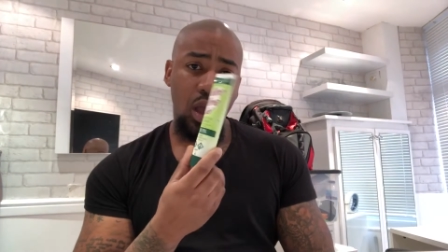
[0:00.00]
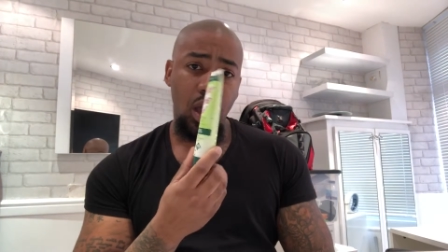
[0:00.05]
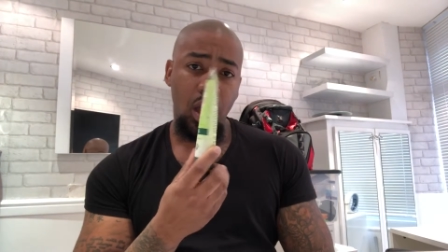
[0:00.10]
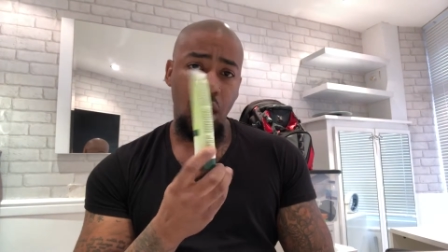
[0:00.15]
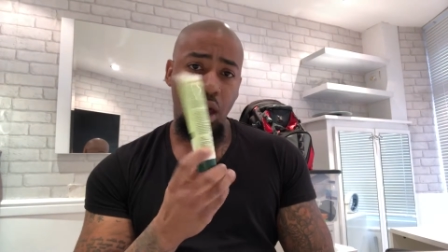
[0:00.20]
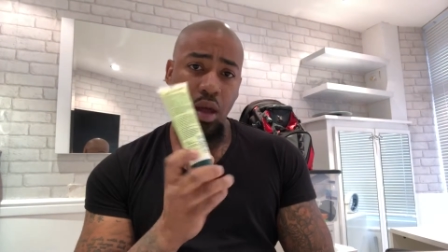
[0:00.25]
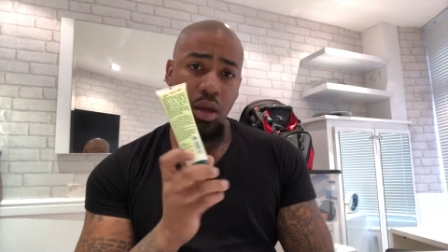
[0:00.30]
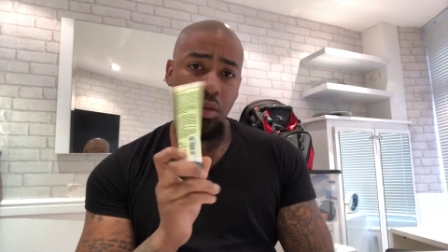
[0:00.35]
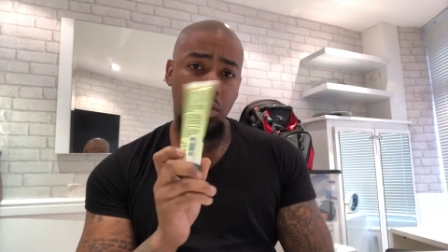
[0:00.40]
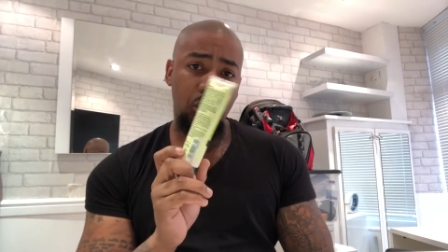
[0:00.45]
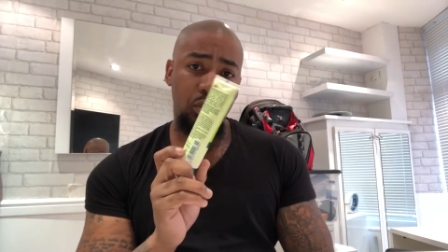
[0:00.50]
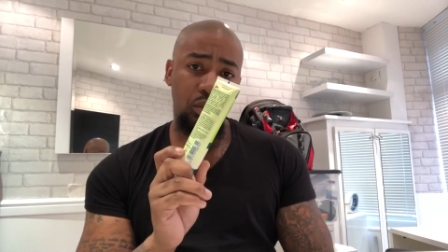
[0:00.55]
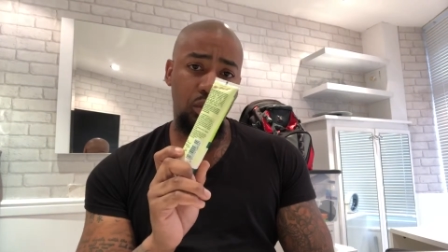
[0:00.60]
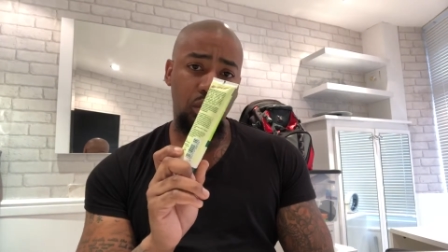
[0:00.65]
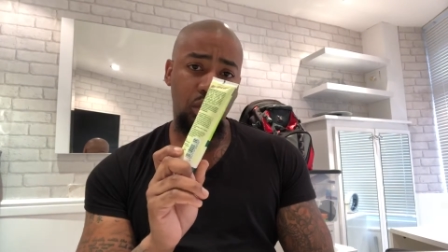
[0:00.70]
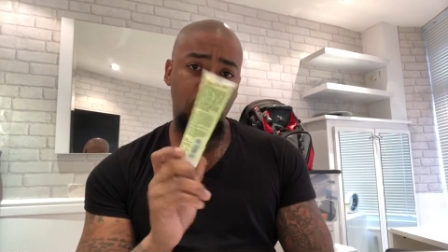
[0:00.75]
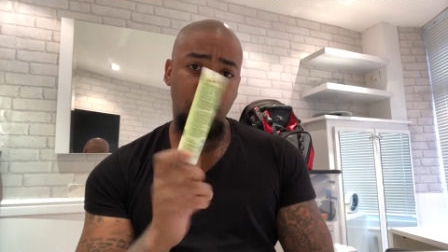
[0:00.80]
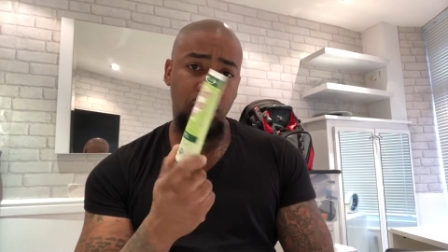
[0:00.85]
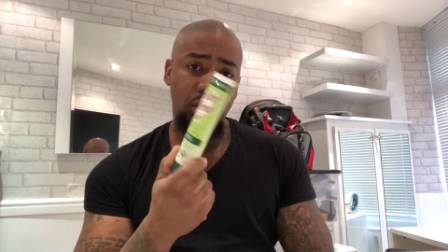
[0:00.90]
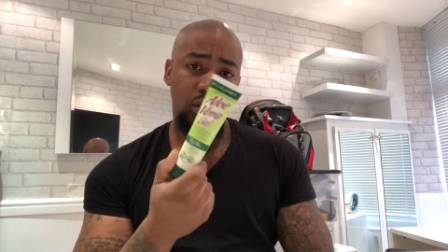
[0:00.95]
Um,
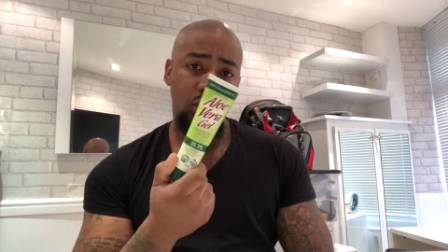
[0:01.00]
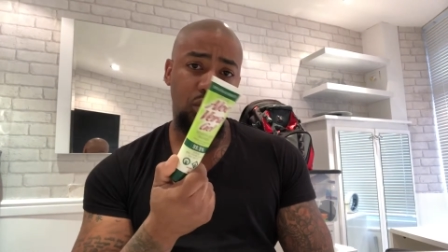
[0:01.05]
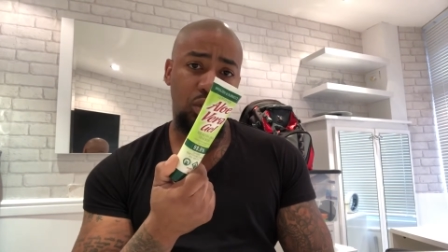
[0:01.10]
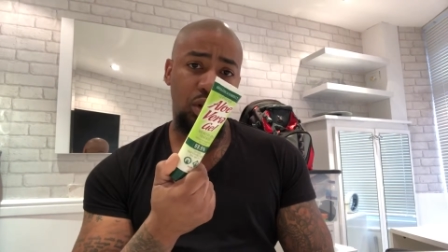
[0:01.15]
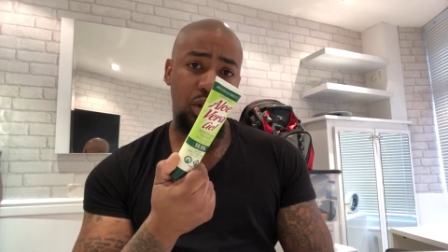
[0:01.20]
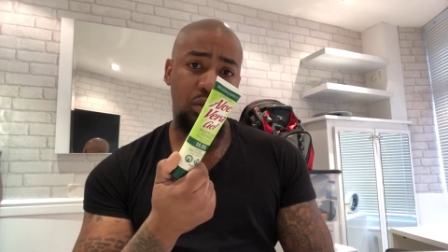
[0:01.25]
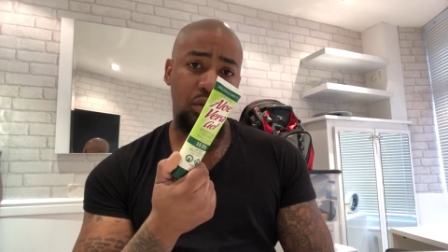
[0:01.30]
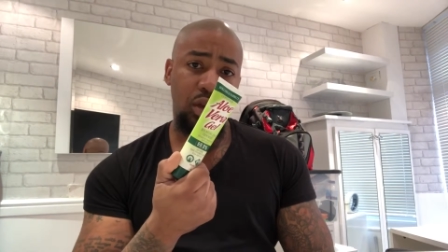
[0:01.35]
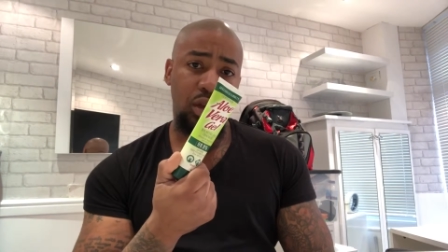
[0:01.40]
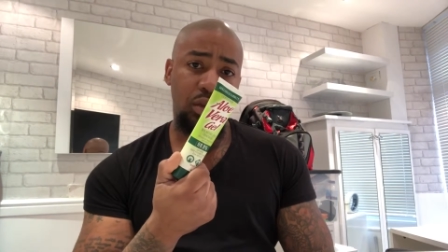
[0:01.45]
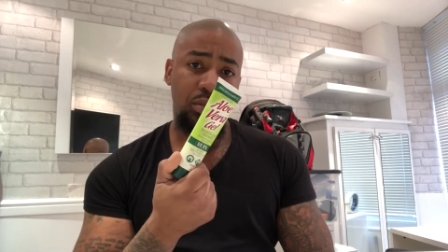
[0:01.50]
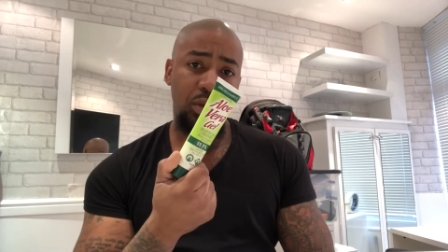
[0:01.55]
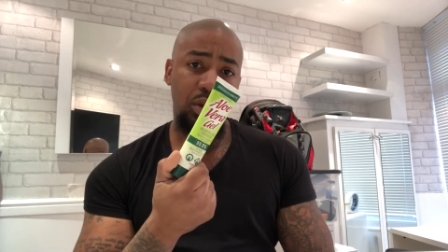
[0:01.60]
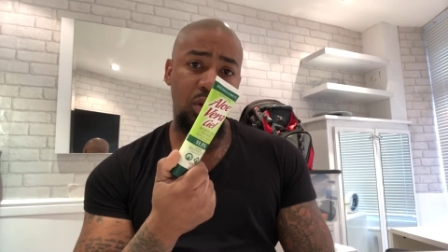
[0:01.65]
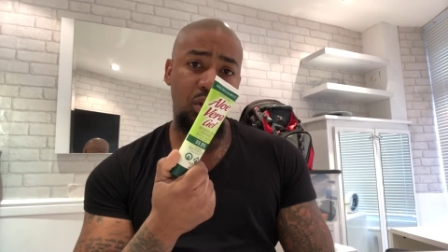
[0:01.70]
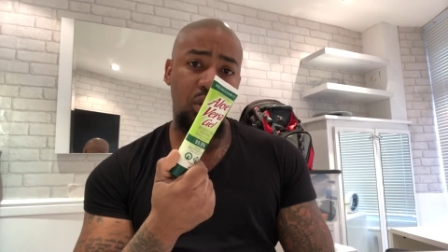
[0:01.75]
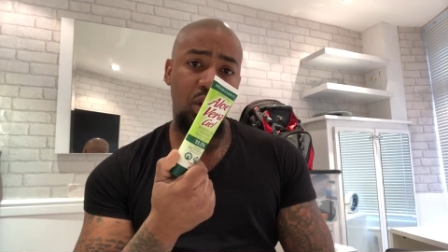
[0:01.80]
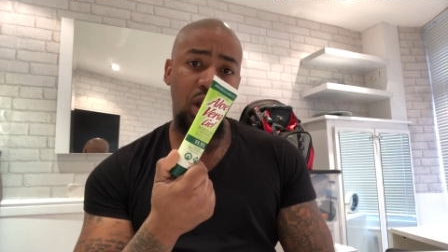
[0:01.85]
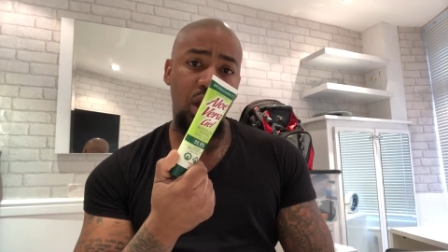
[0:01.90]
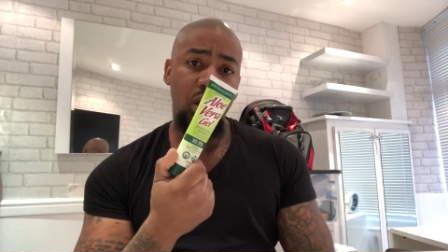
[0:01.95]
that's the one I
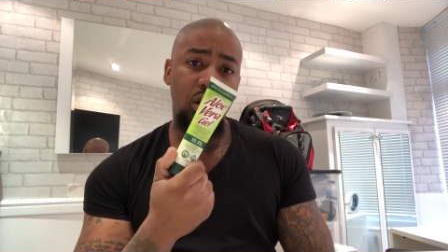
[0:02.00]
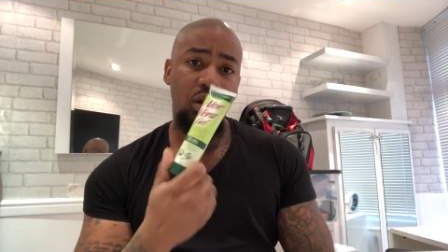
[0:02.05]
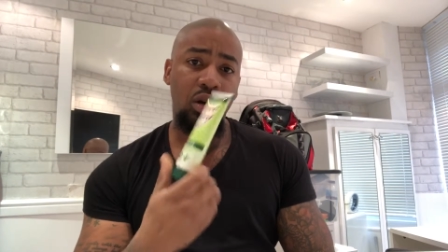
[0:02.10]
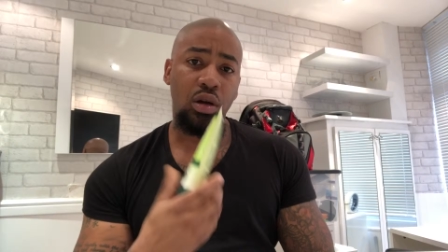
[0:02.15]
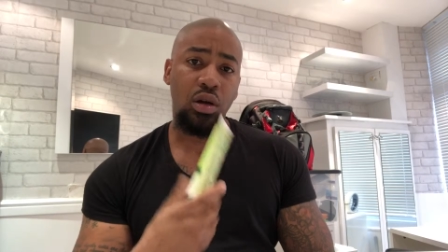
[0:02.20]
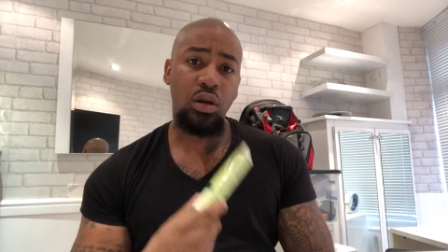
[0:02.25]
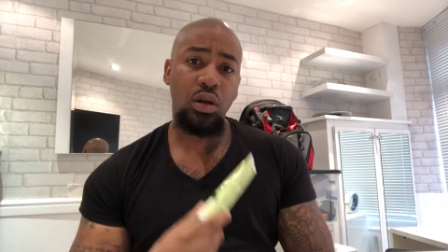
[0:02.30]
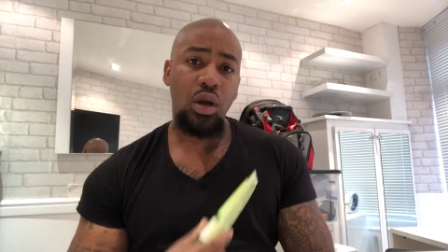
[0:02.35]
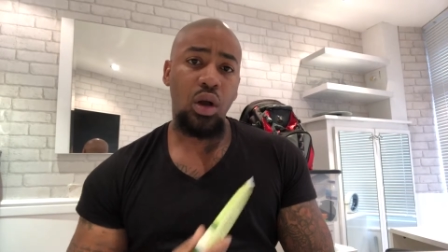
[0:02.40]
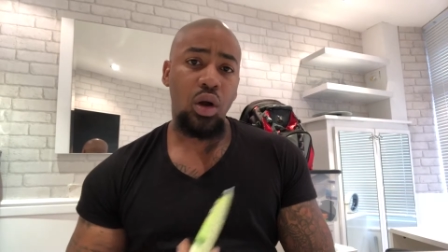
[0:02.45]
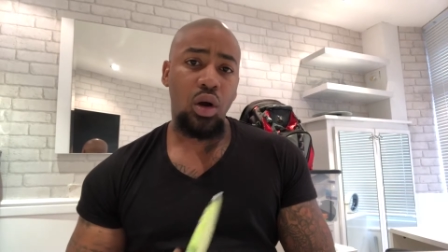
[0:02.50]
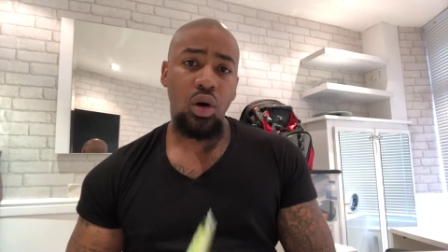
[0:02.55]
recommend quite a lot.